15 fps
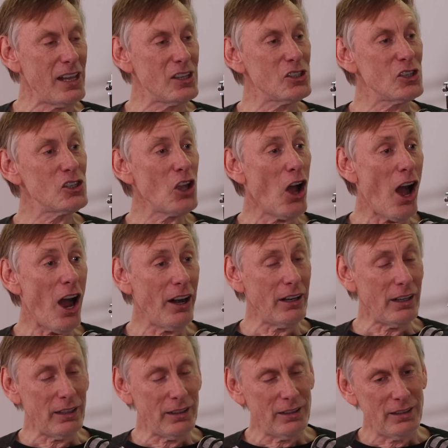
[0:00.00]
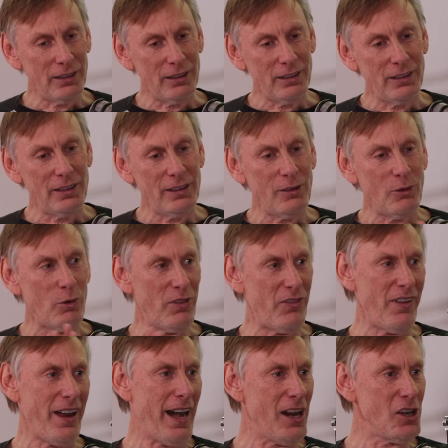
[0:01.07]
it started with
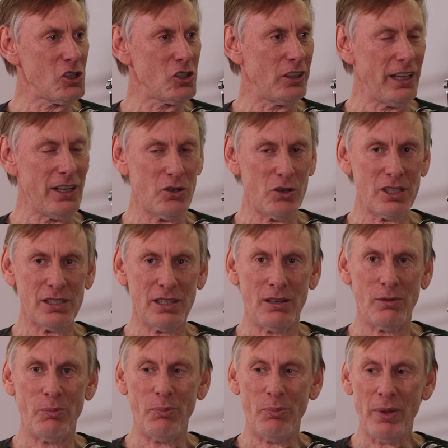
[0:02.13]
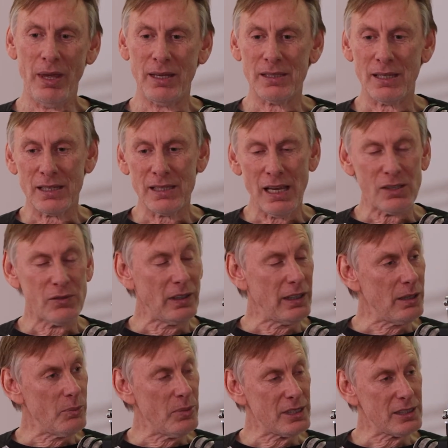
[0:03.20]
financial interest and being successful
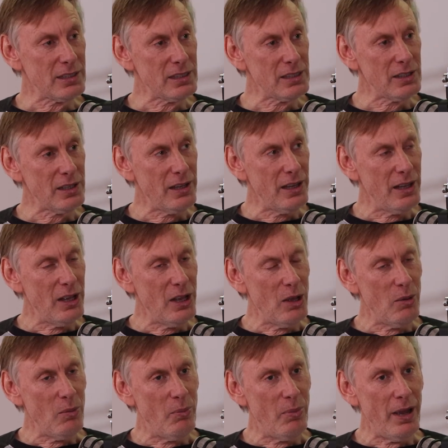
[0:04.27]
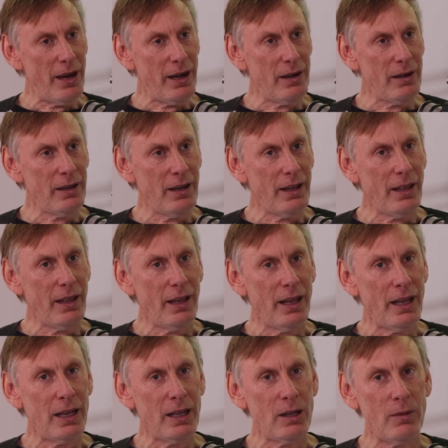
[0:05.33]
in a business. But
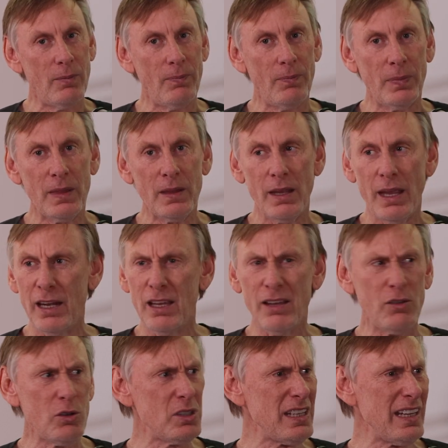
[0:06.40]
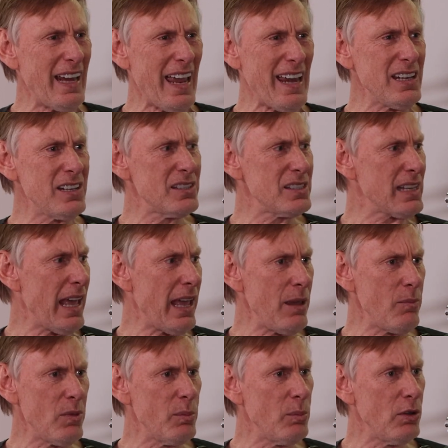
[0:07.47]
any of you seen Ender's Game, the